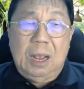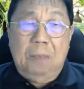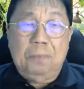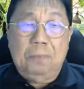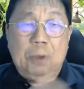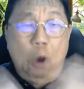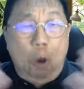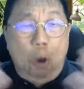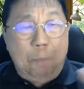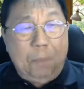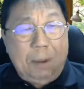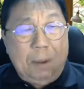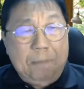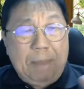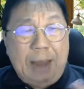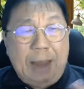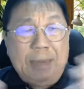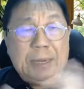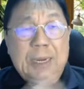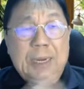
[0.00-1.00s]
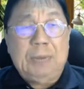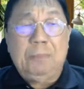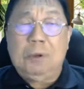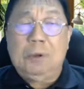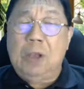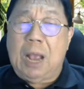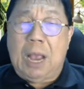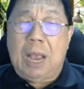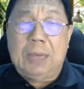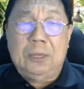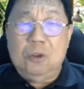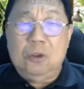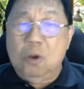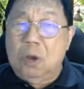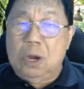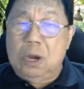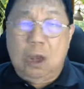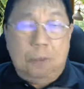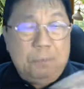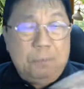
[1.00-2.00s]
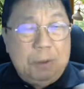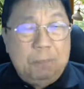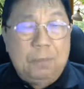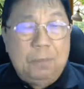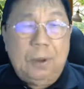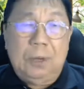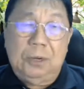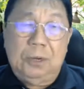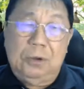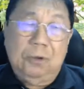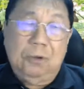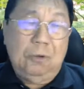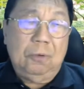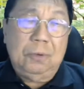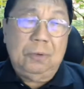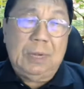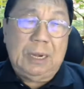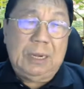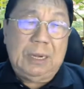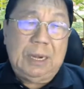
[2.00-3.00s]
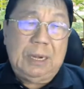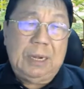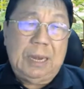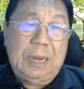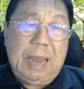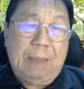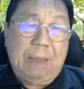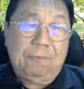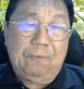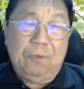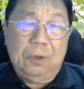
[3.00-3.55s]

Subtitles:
Be open-minded, because I know a lot of people, they have